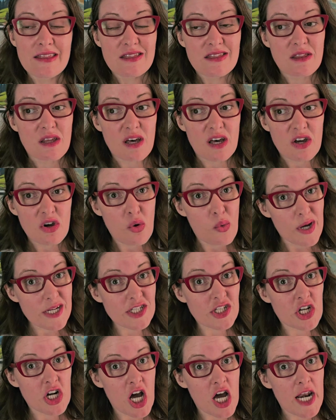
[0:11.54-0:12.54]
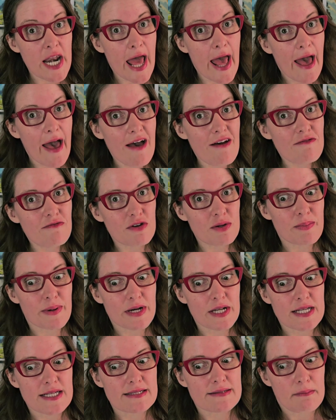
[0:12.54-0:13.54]
The question on
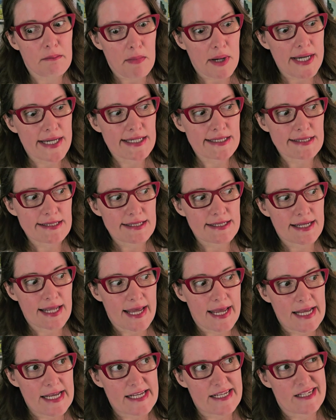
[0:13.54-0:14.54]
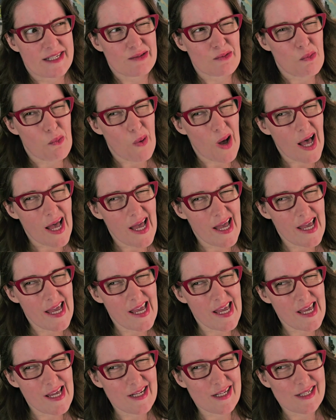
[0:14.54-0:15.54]
everybody's mind today is,
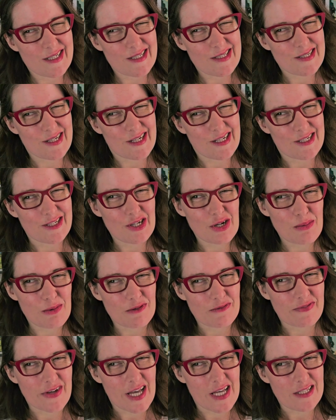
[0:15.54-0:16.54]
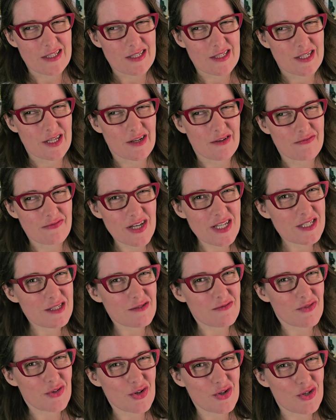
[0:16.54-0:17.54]
why does Oktoberfest, a
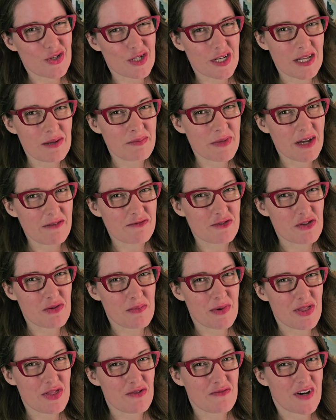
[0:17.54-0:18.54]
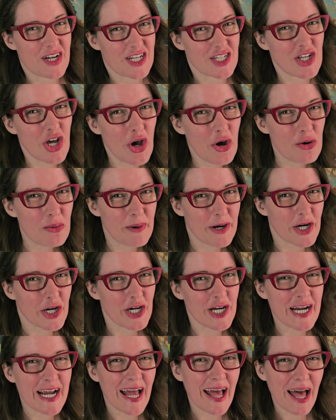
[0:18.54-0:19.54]
festival named after the month of
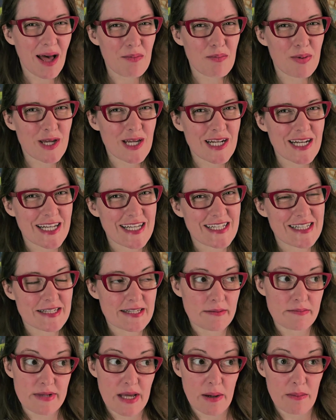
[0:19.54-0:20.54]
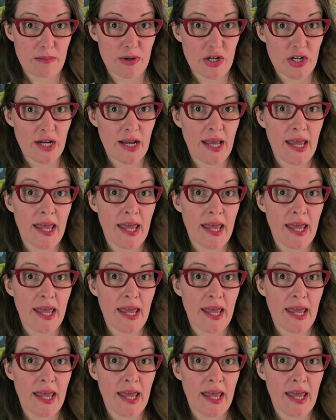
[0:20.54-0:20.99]
October, happen in September?